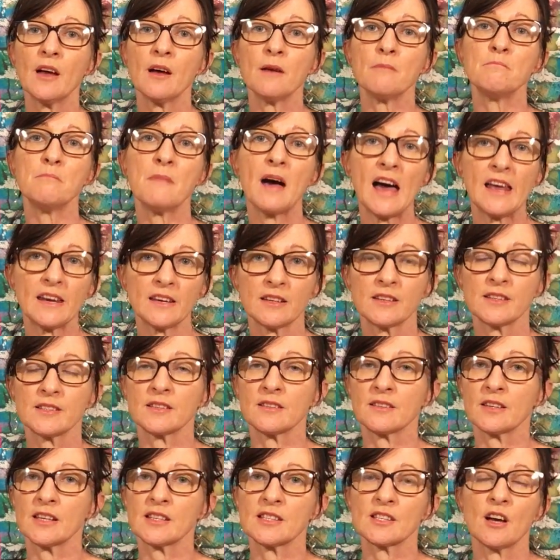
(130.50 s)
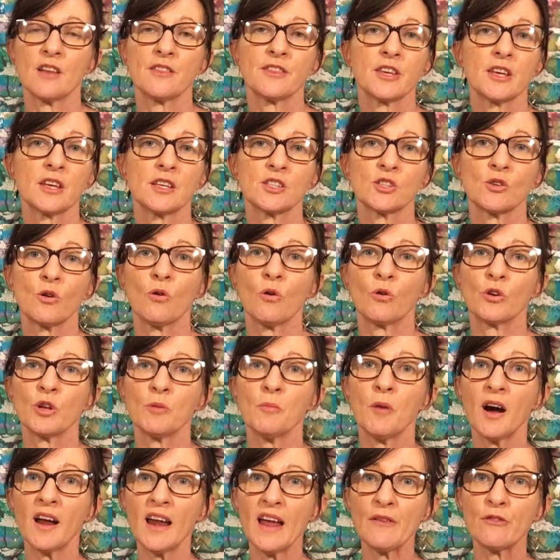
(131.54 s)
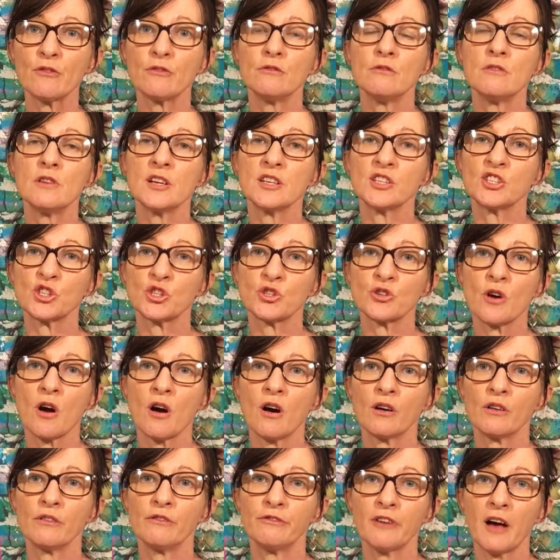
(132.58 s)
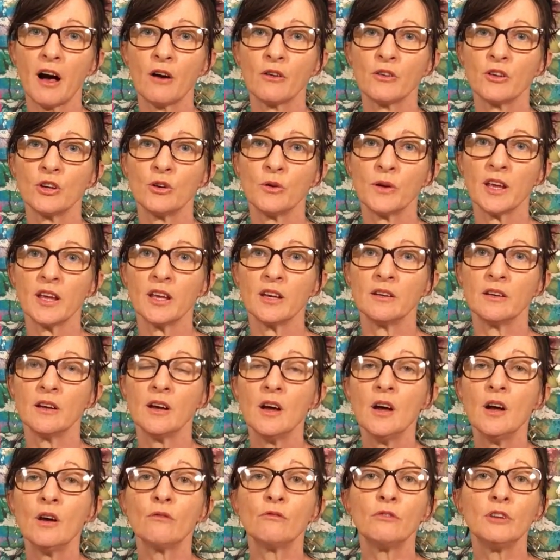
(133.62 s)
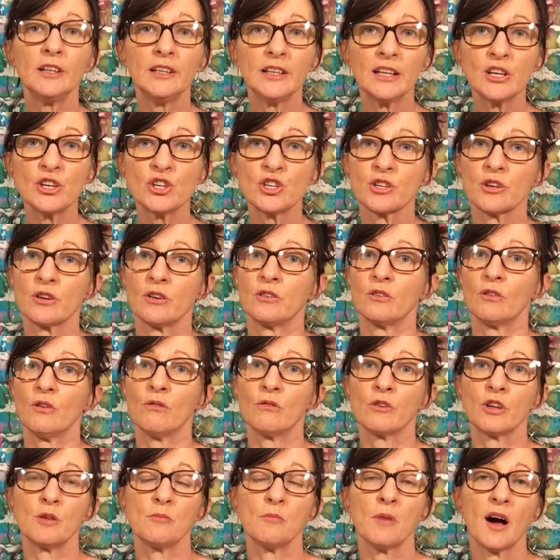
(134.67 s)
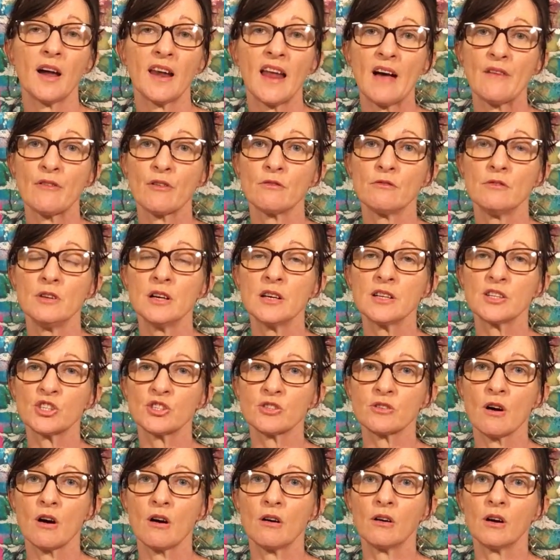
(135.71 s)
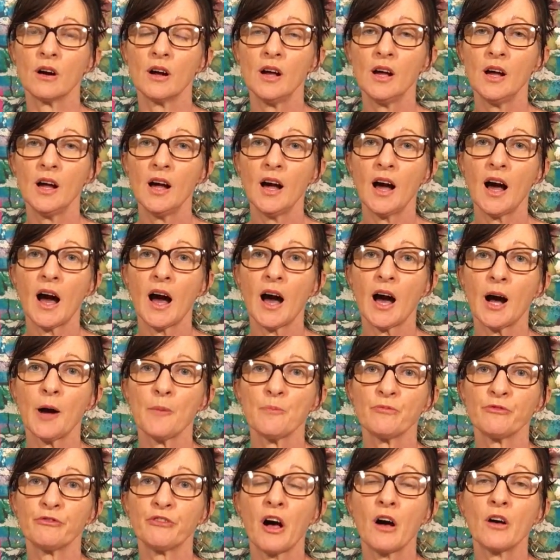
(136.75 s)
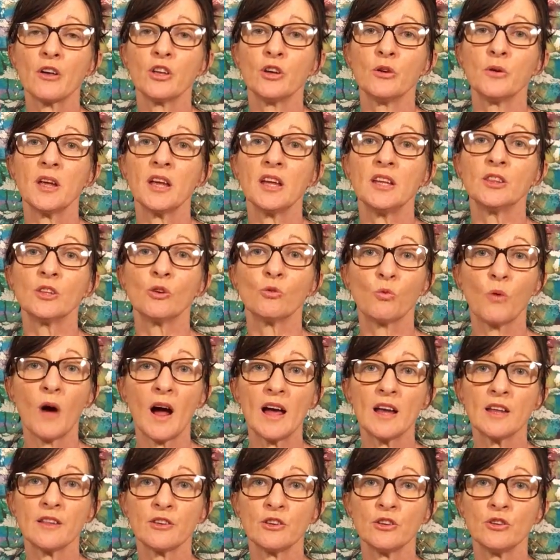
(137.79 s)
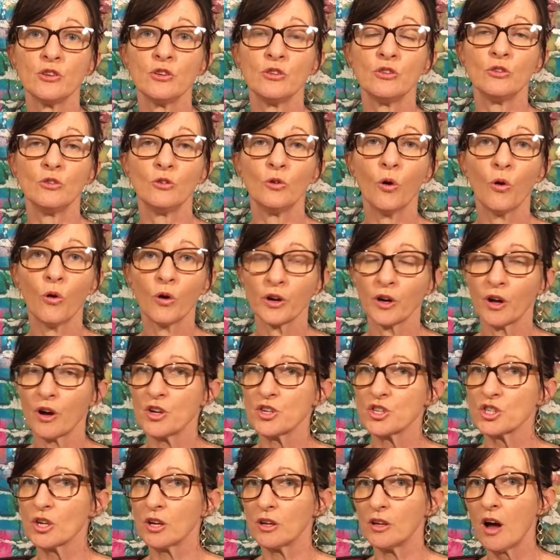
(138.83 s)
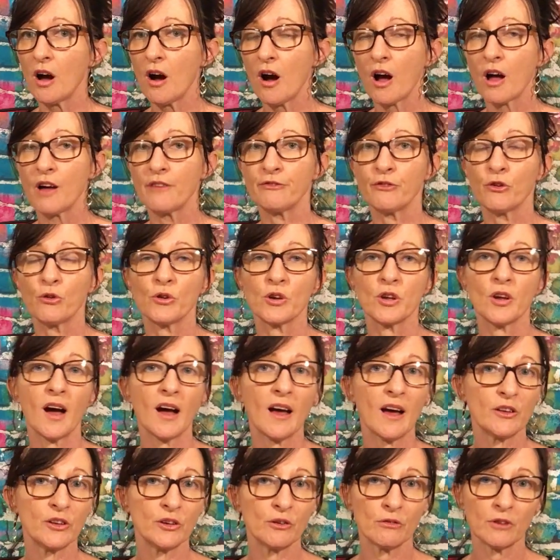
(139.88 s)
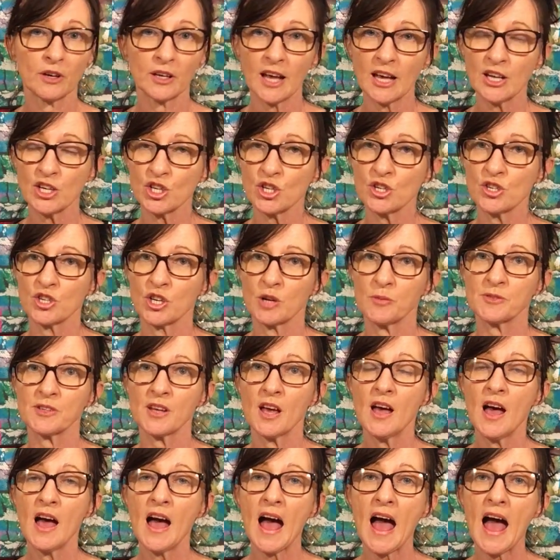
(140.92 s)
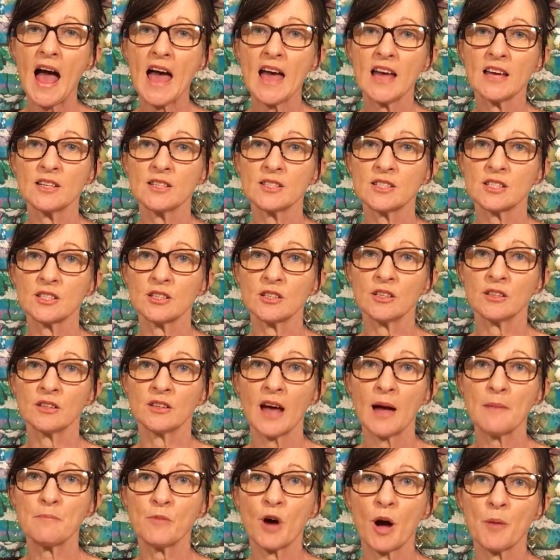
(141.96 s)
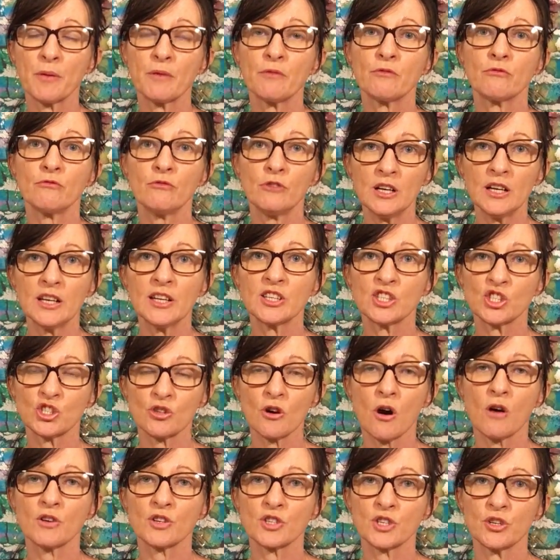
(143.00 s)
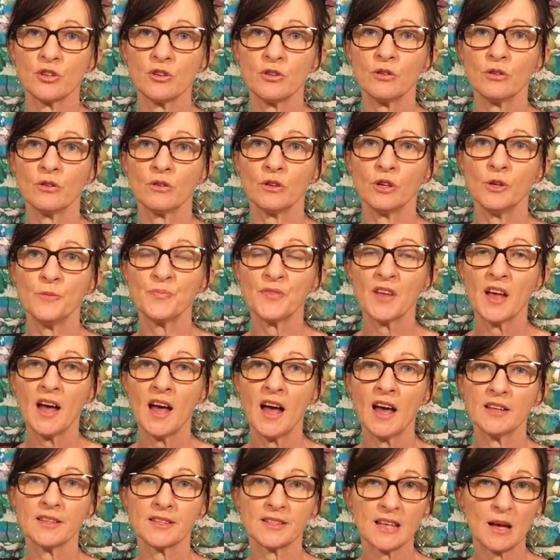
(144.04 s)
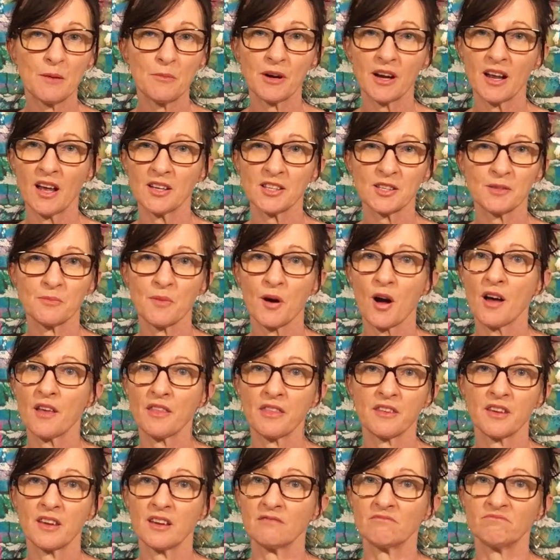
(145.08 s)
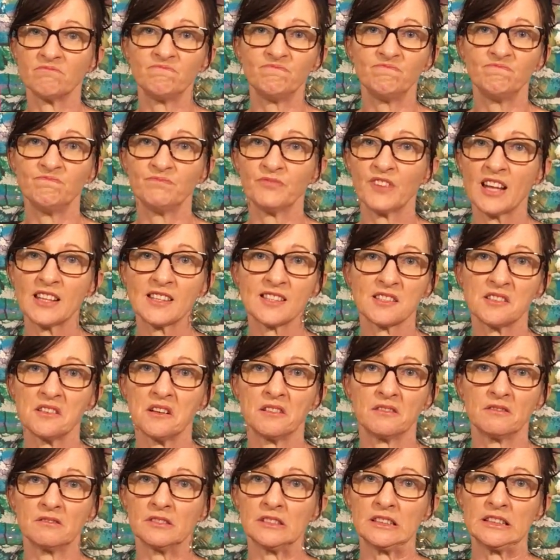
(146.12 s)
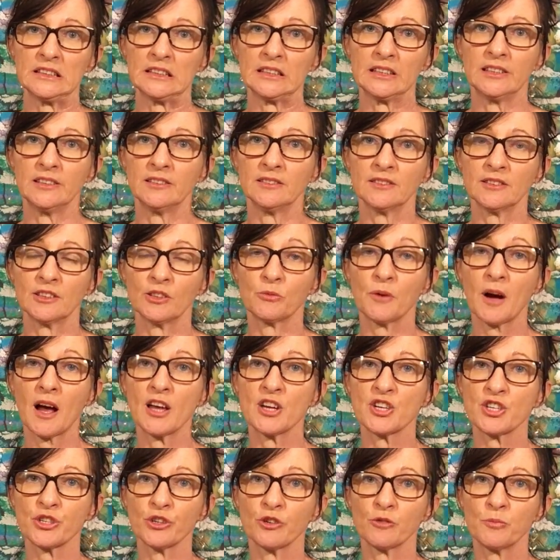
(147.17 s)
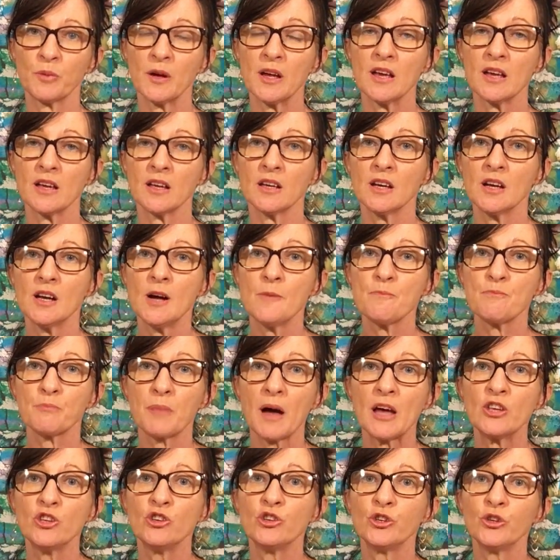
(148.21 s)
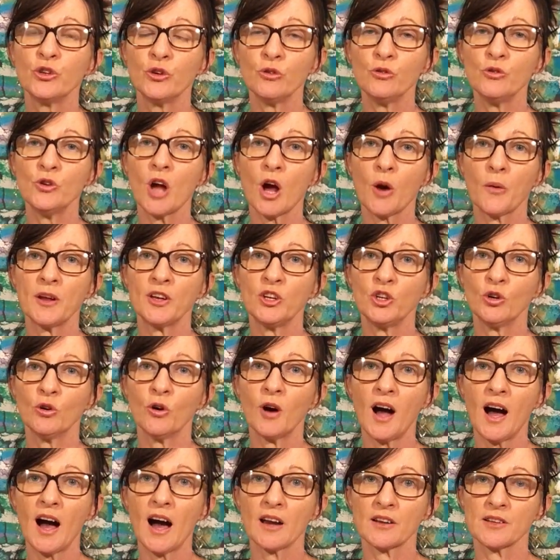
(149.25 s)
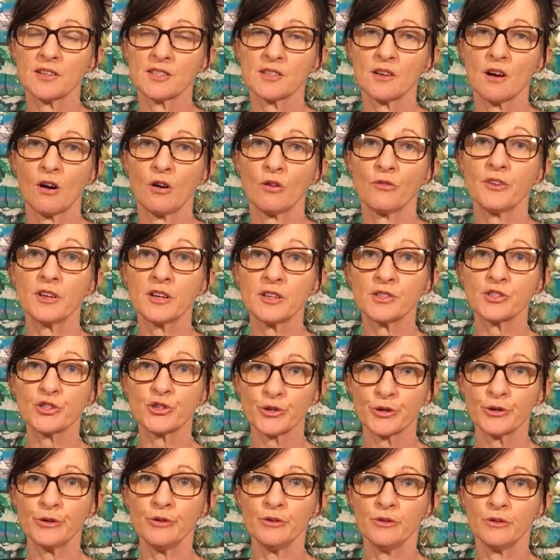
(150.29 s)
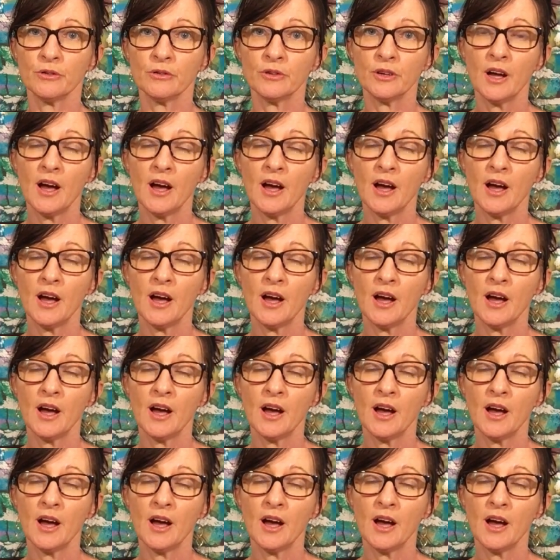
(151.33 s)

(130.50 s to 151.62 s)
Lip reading: manners and things like this, or you might have a really strong value in religion, or you might have a really strong value in the way that you organize your life or your relationships, and that might be really strong to you, and someone else might think that's not really the way it should be, but you know in your heart of soul that it's true.